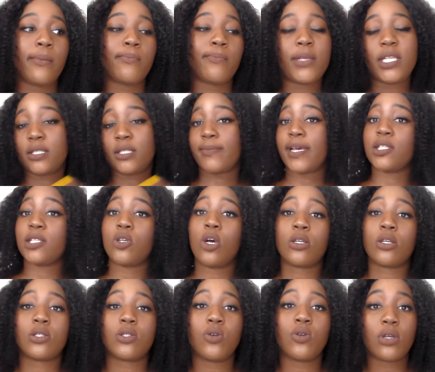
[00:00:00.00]
It means my
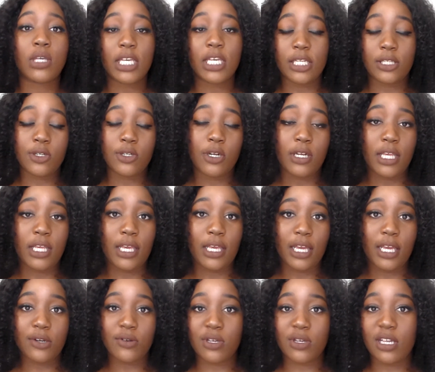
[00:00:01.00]
socks don't get
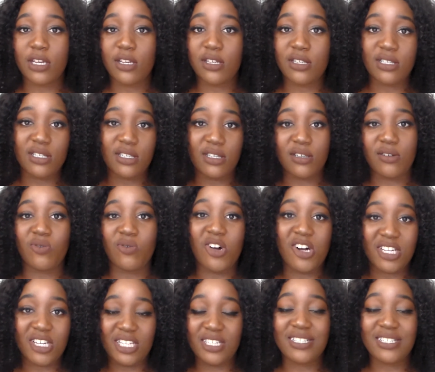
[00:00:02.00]
dirty, I don't
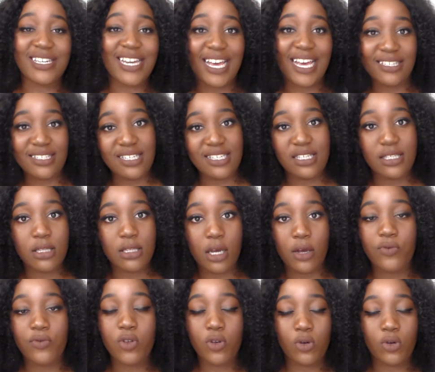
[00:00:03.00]
walk into nasty
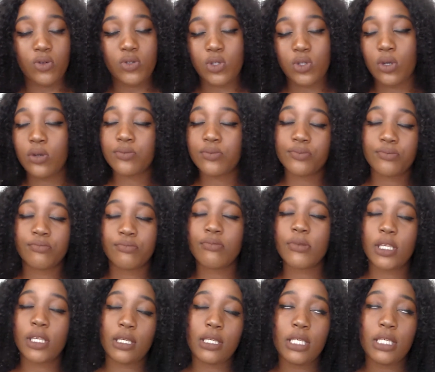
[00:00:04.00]
stuff, you know. So
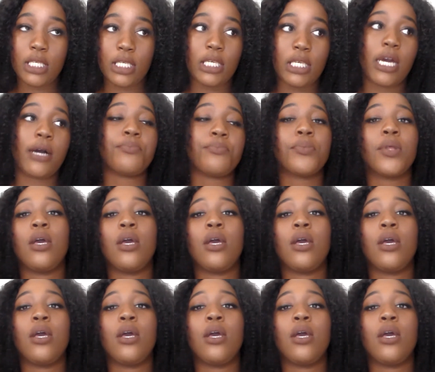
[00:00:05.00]
yeah.